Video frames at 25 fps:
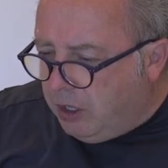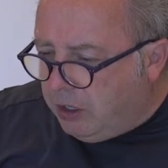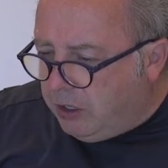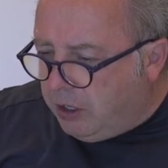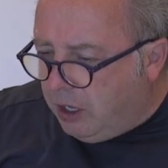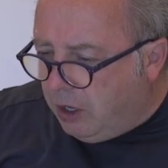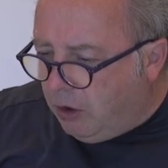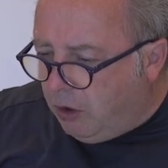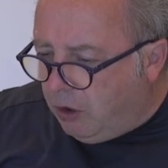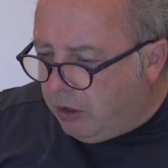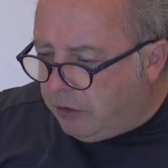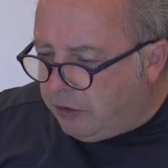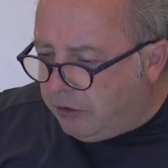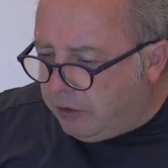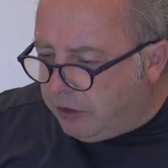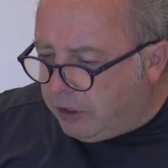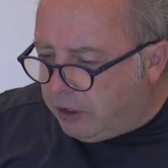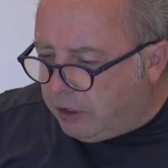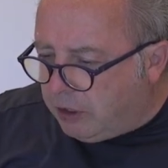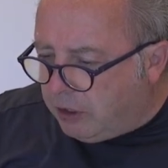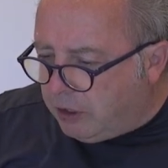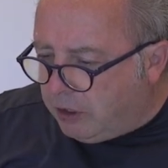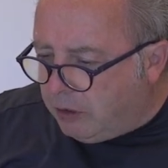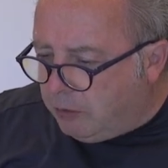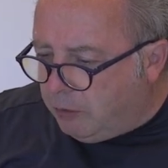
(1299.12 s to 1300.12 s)
Now, I think
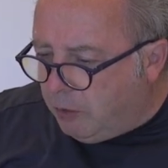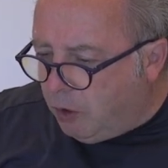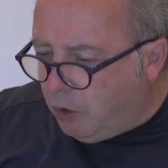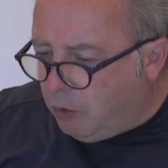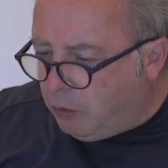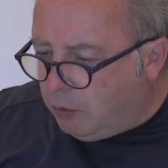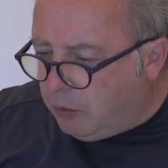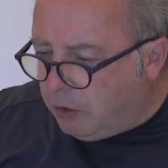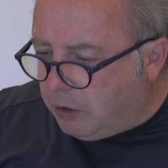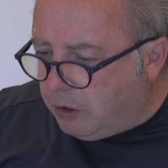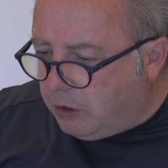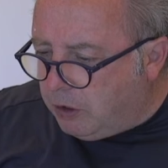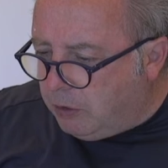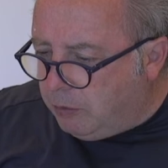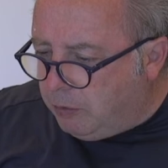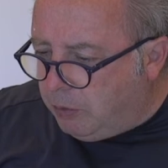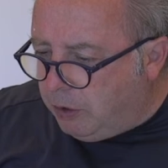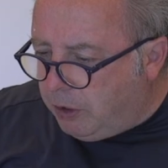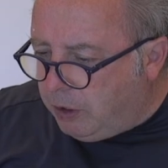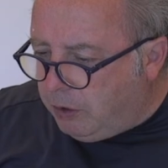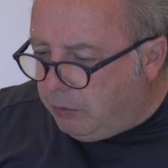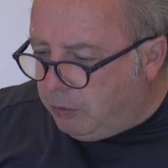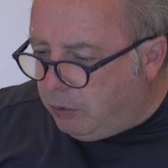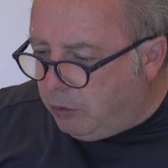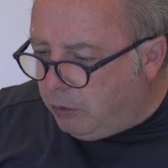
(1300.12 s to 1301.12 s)
at the moment
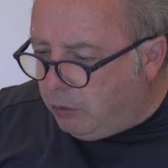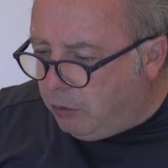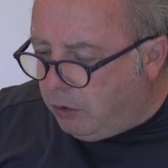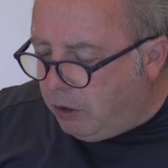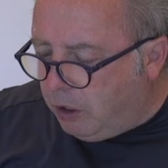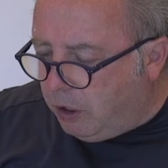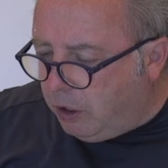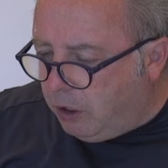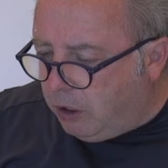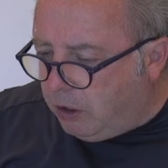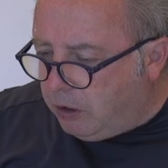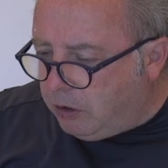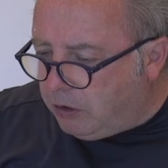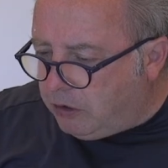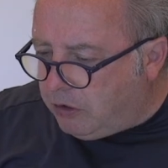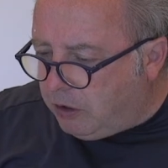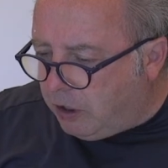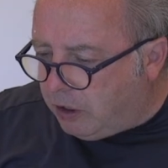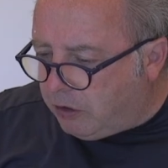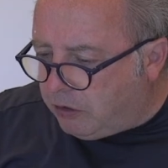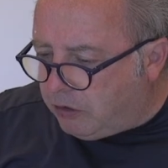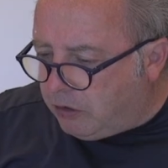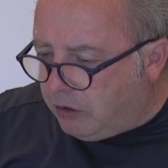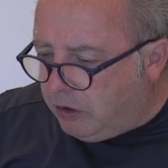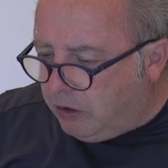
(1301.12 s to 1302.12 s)
people are
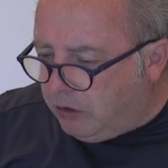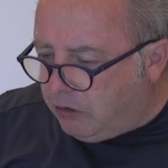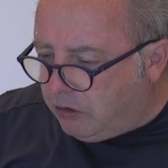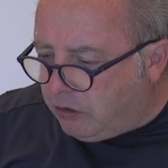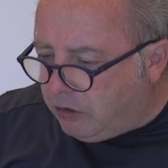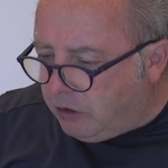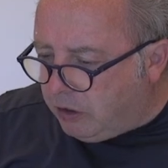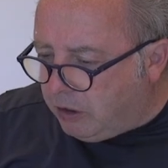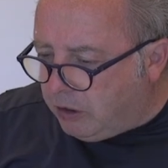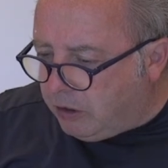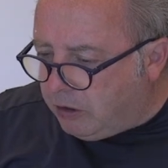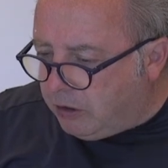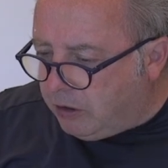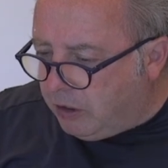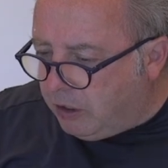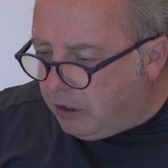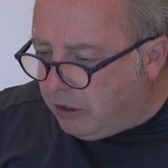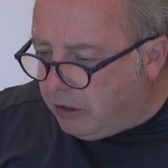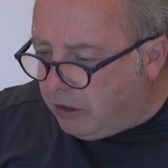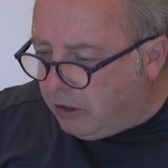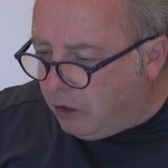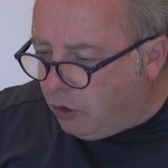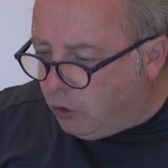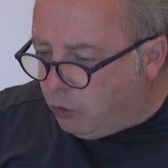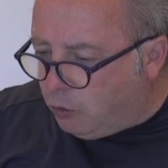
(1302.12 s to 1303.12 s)
just listening
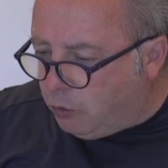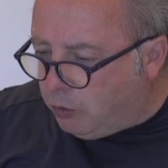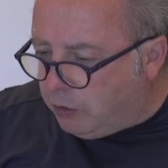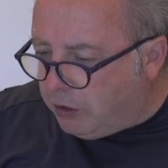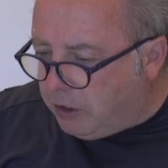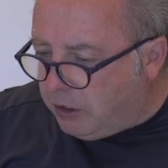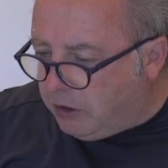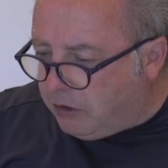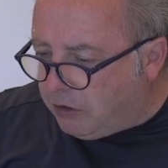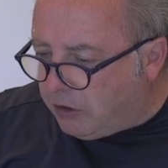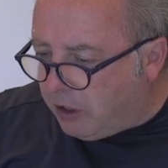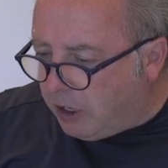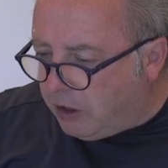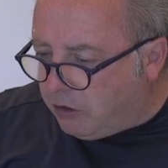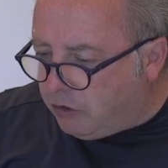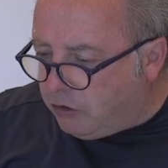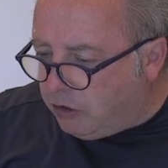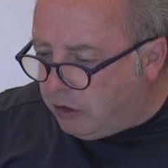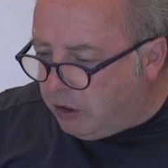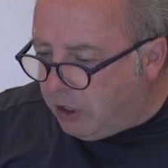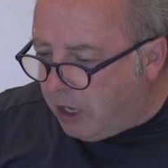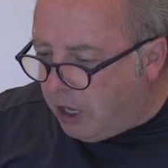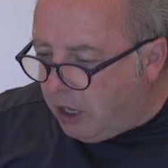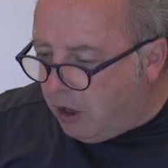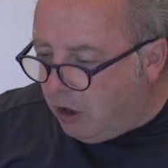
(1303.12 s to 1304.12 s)
and nobody's
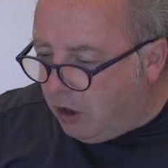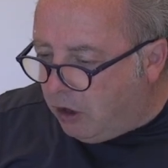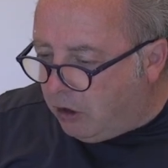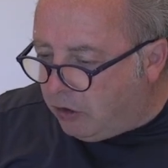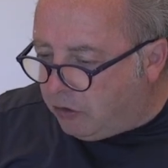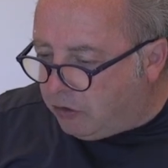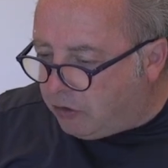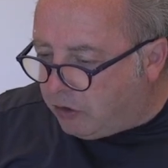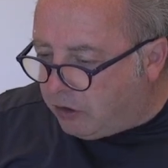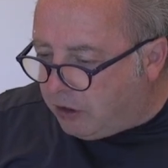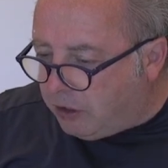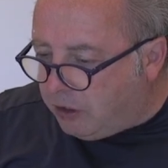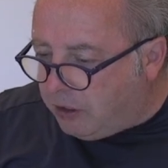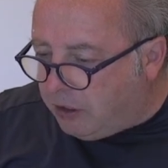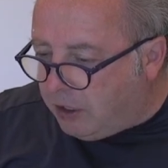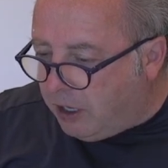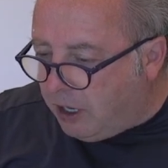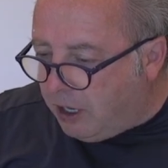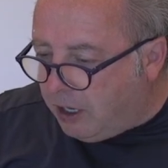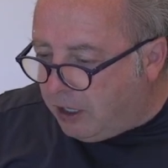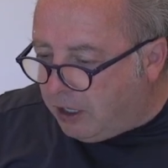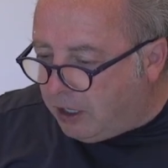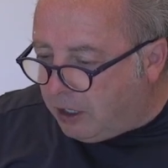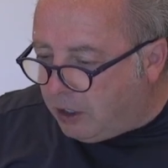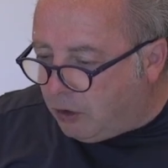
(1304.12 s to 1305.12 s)
actually asking
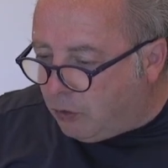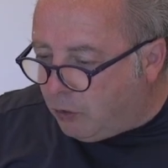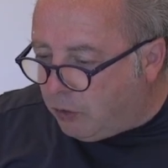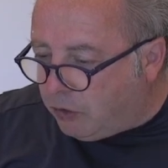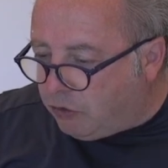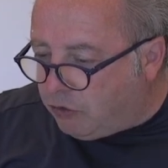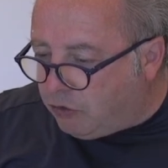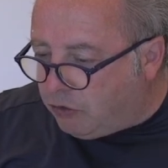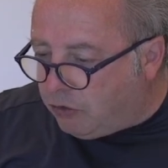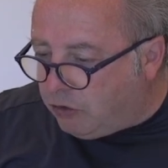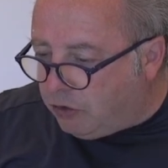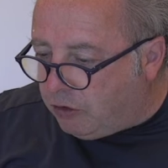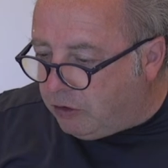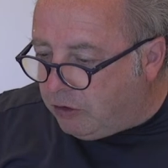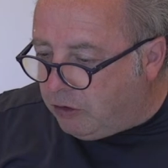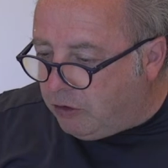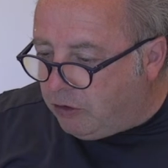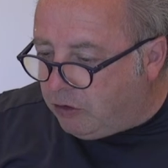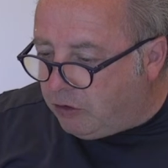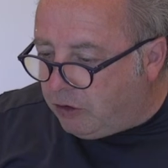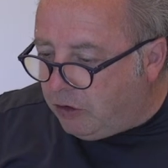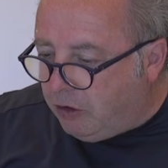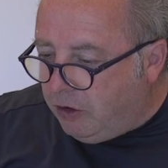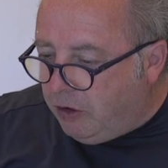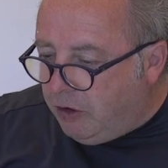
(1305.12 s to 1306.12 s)
any
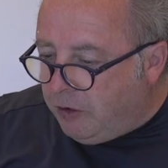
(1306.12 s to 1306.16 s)
questions.